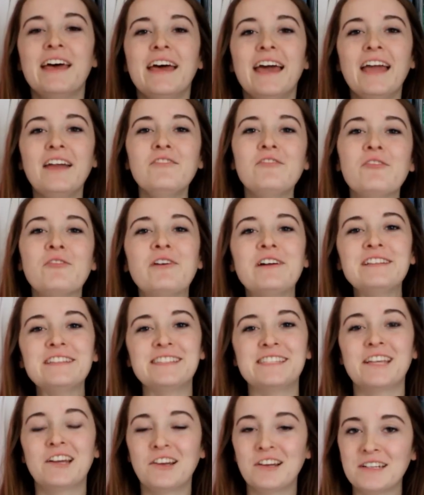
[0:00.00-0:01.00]
Hey everyone,
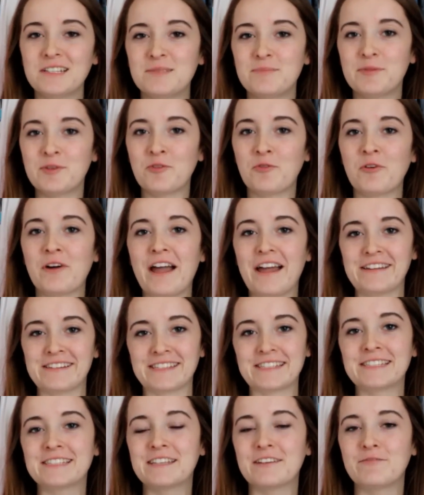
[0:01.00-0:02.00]
sorry it's been a while
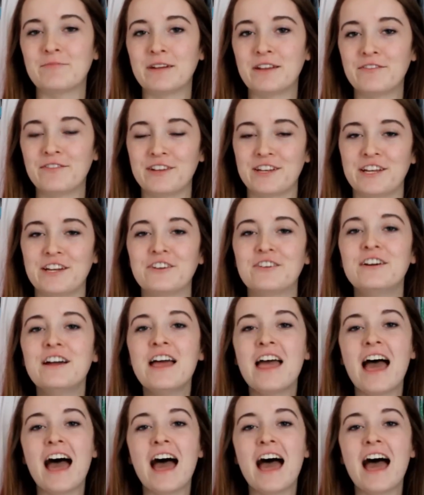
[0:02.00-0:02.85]
since I've made a video.